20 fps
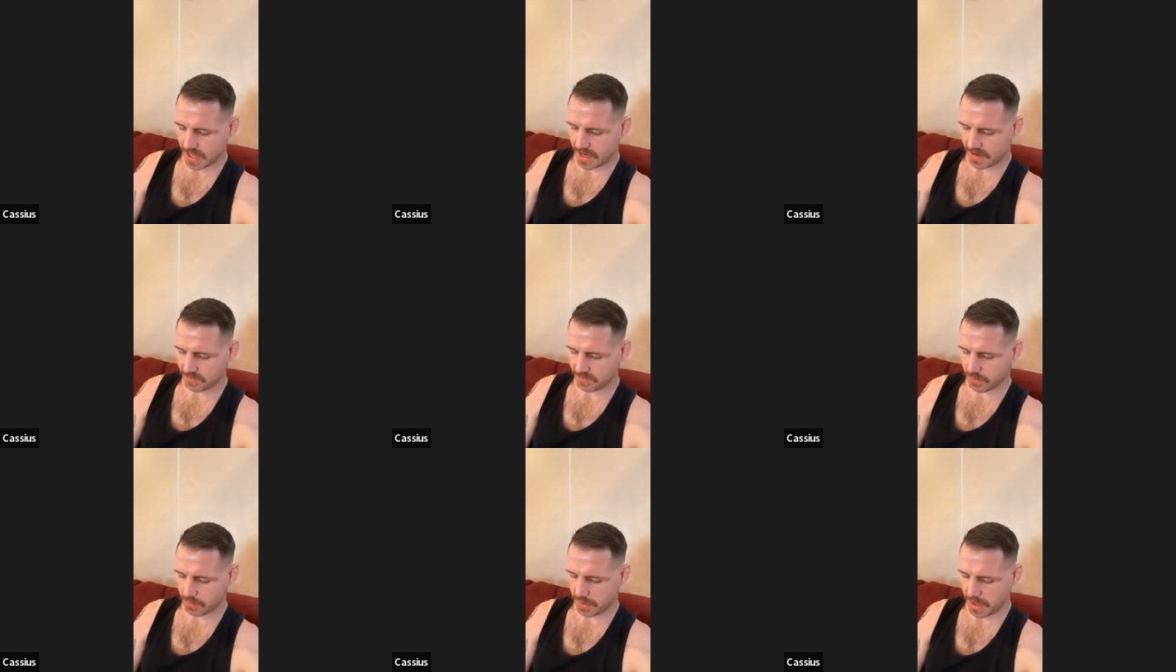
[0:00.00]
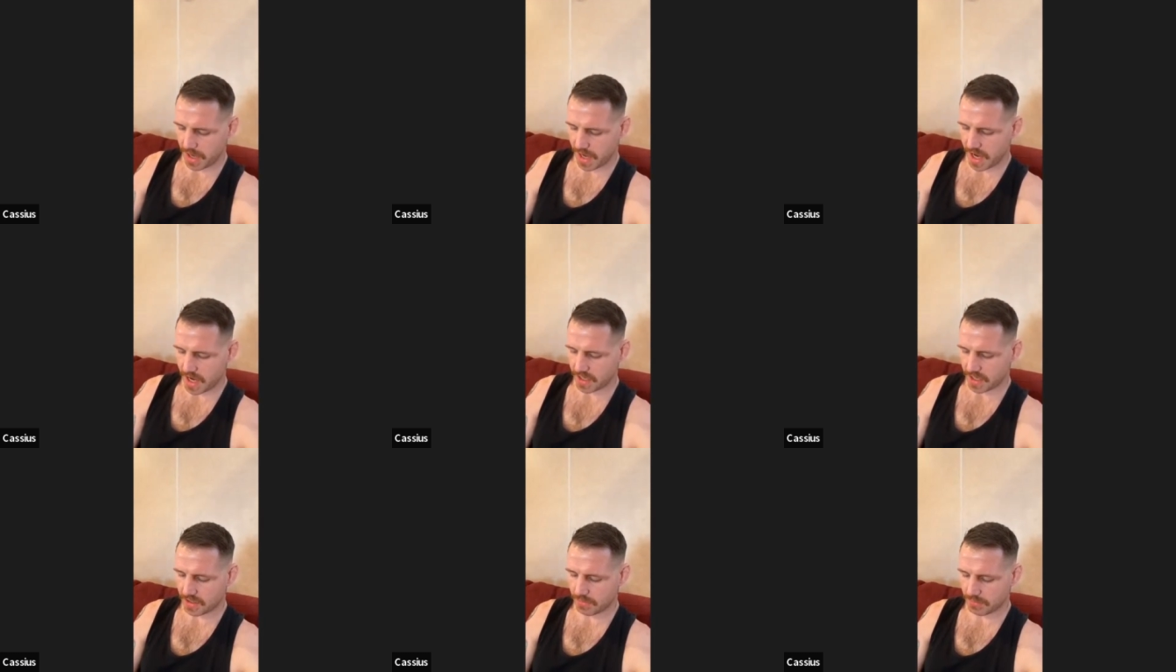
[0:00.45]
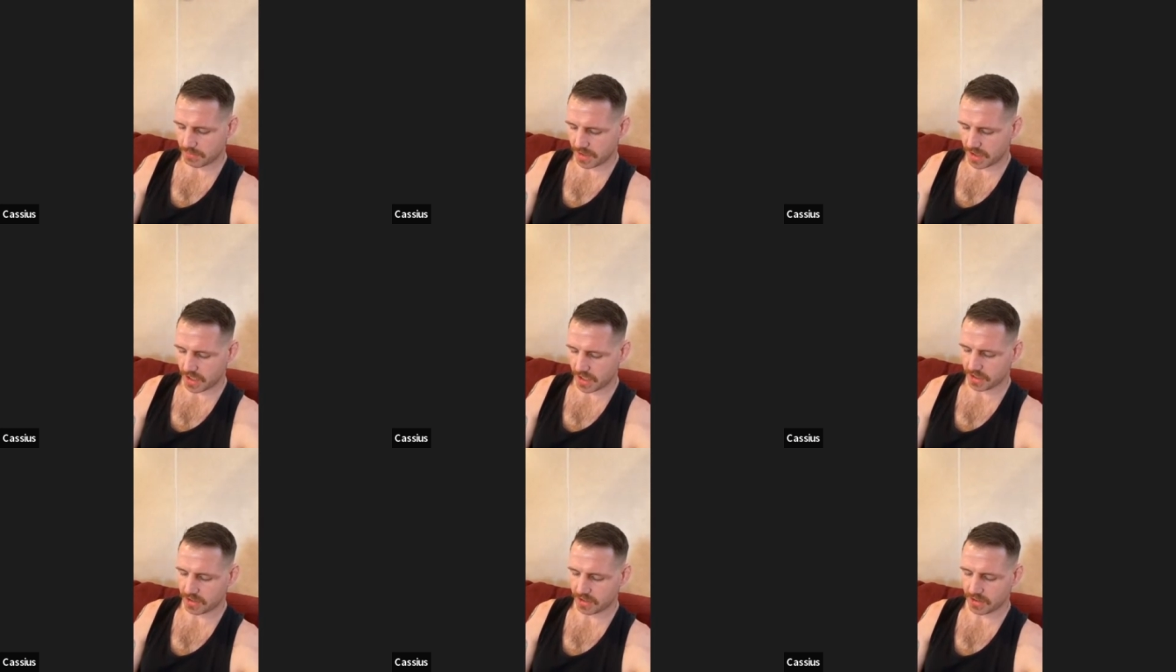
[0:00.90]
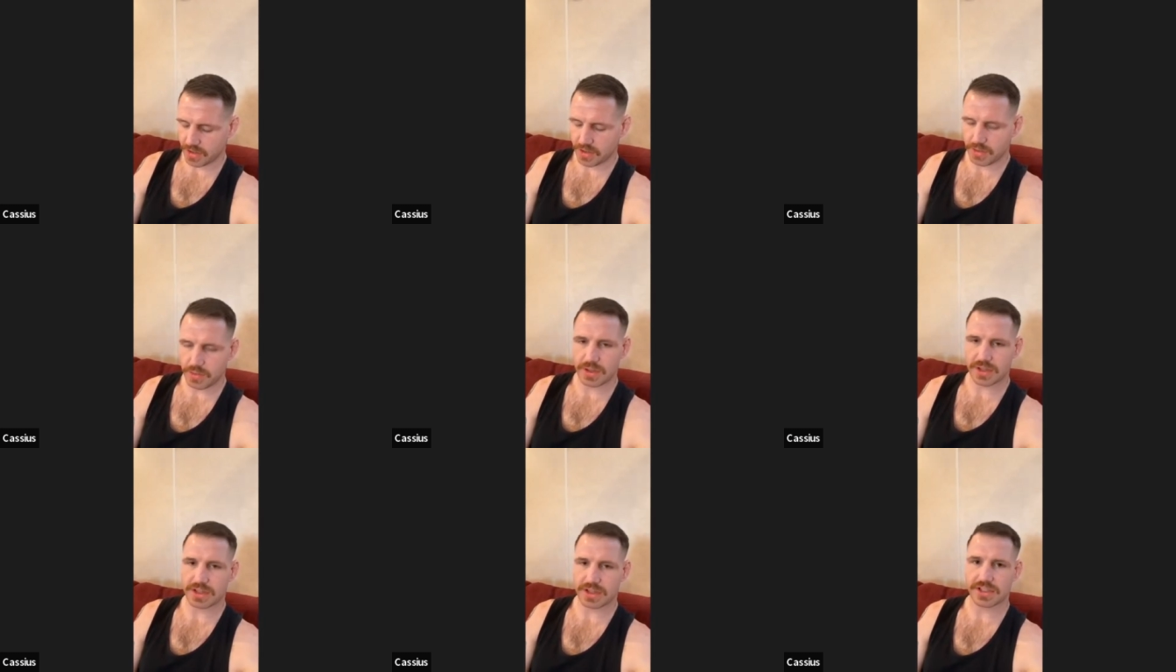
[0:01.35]
of have your back and be like, you know
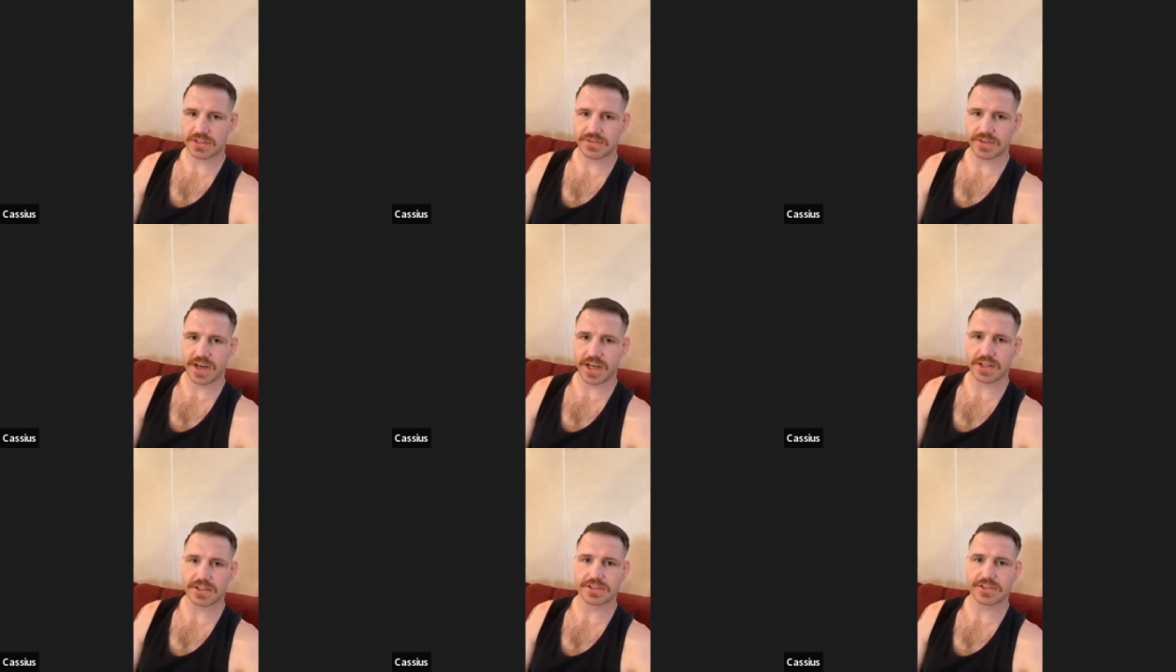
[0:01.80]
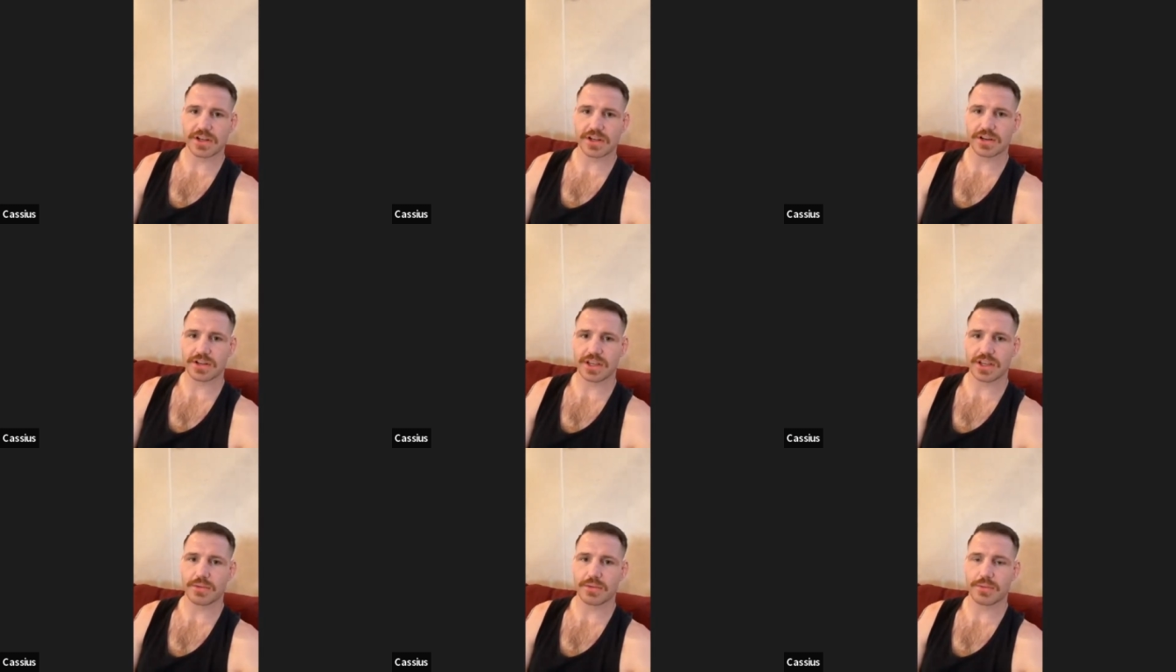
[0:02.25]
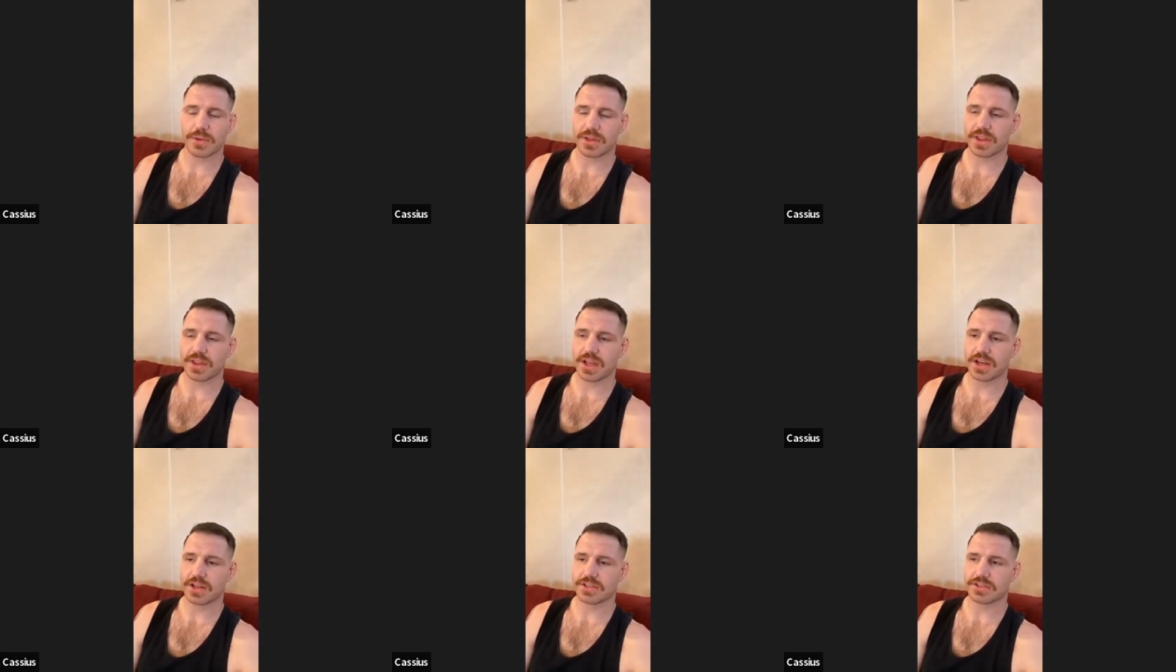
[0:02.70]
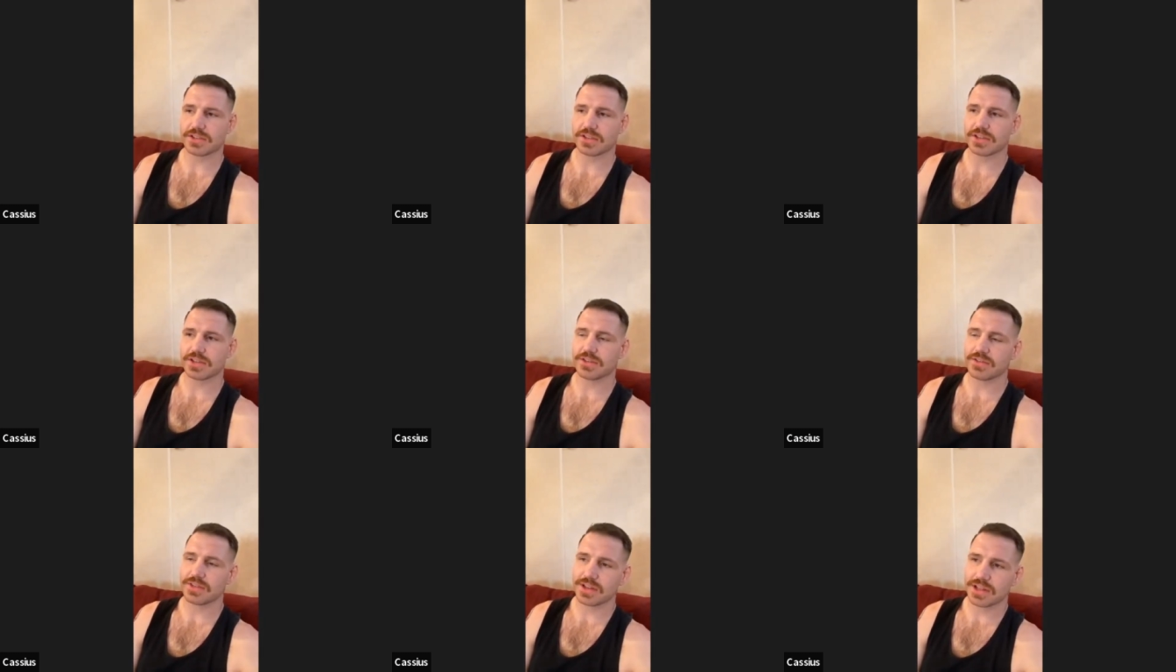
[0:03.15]
what, these fighters aren't getting what they
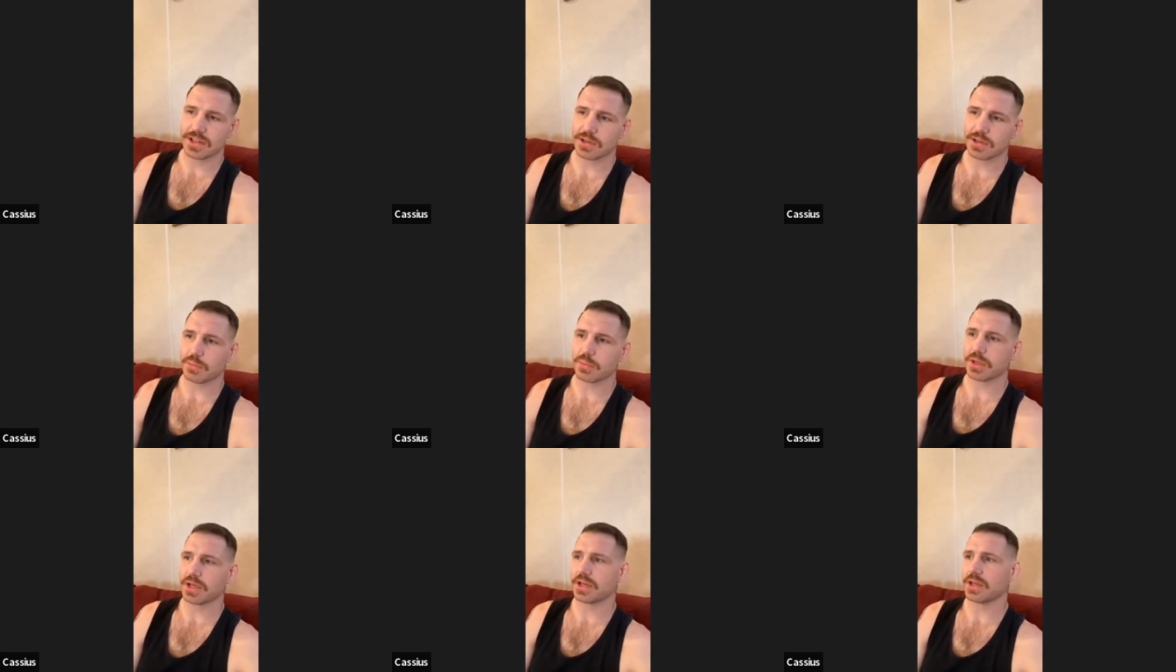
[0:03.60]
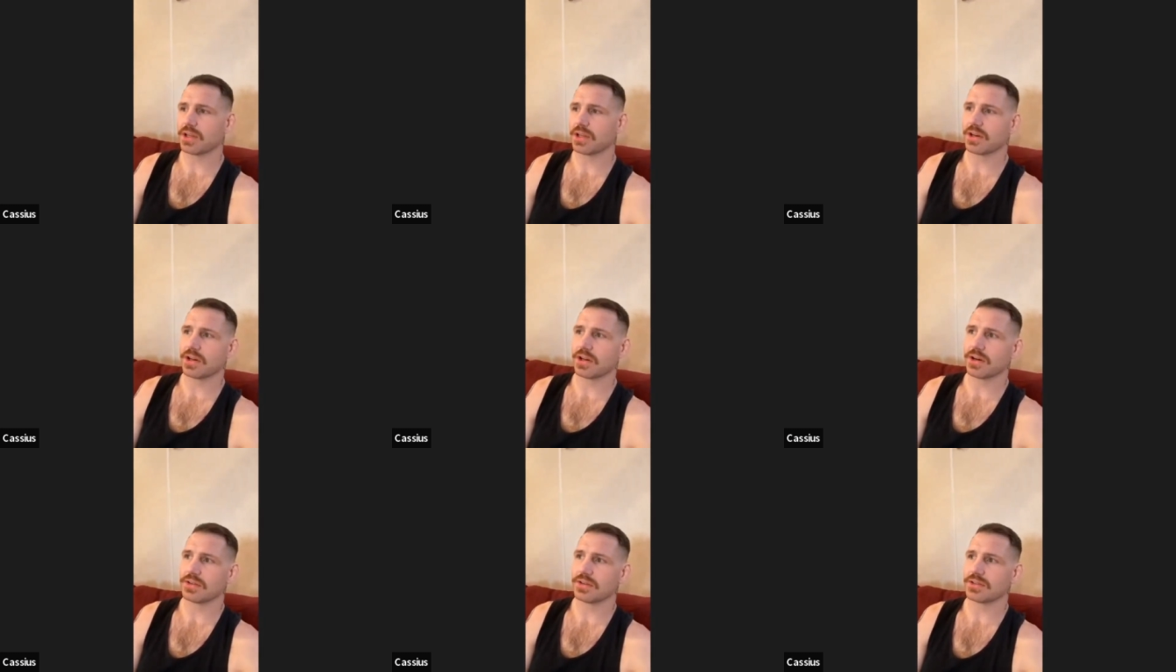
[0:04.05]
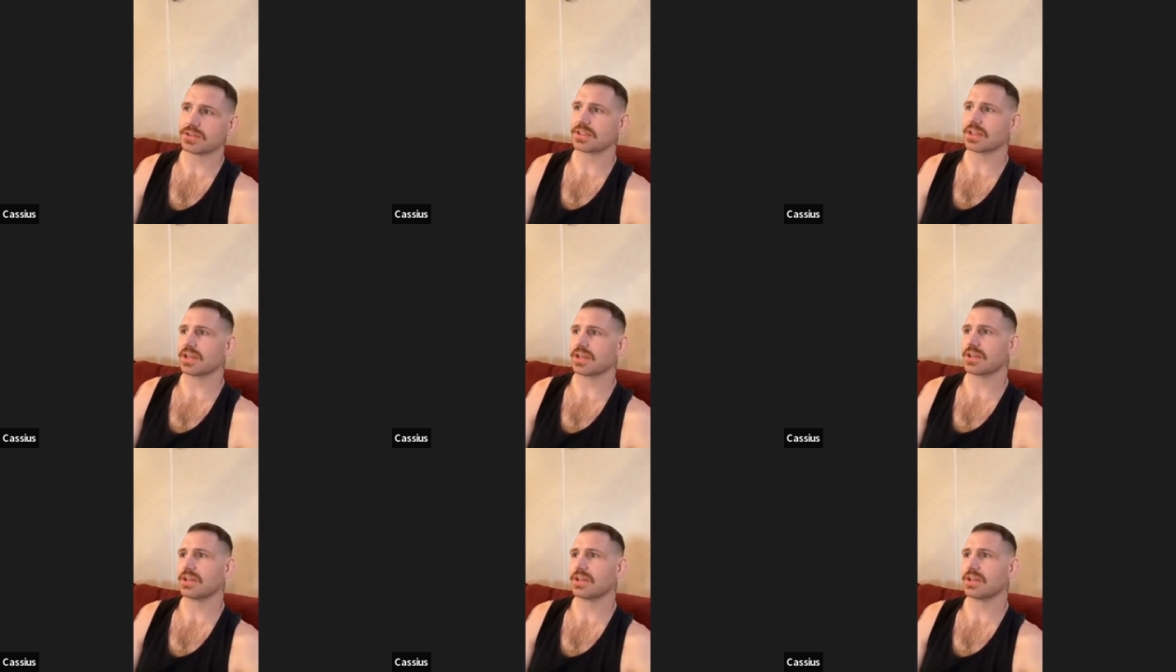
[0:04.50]
deserve a little bit. You know, it's